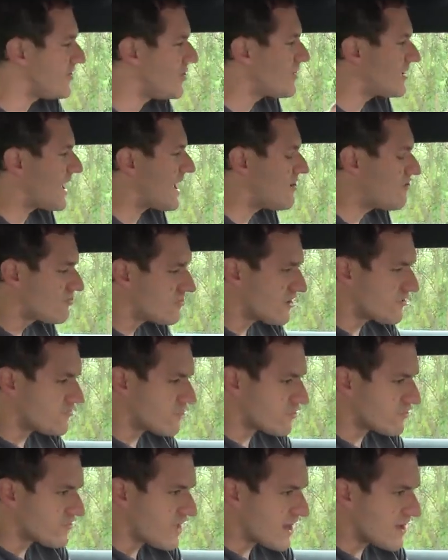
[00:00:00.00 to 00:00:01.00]
their gauge
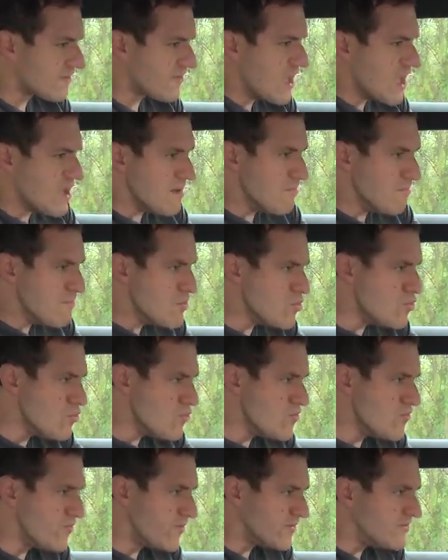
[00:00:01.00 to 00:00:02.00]
clusters kind of
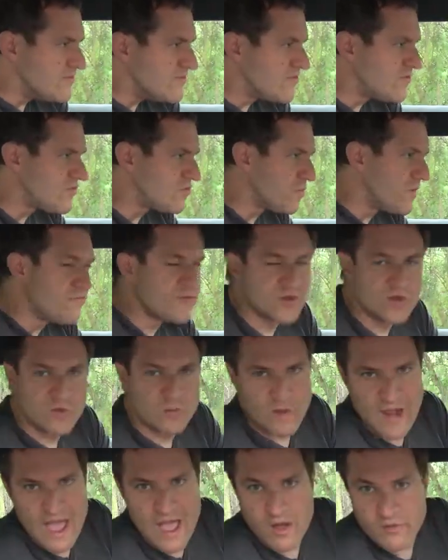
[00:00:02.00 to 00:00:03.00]
move and swivel
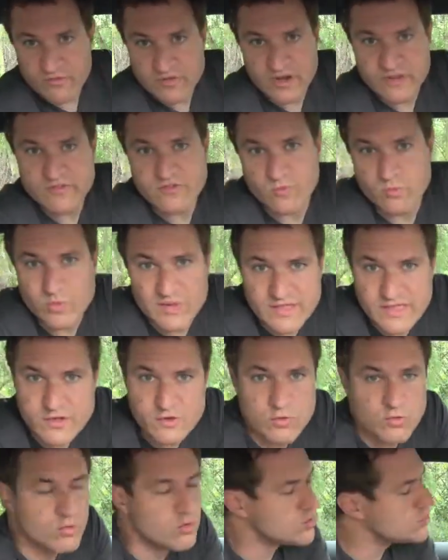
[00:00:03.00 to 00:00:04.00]
around, and it's a really
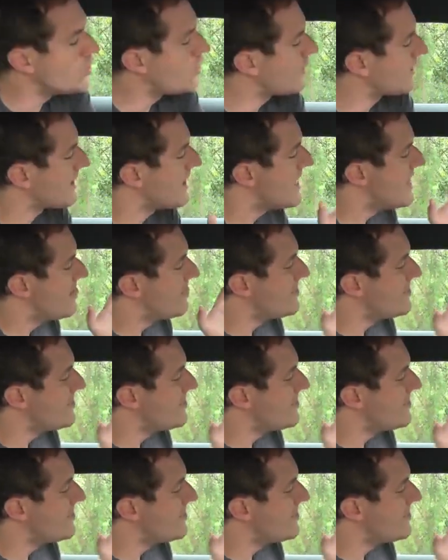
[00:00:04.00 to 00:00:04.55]
cool look.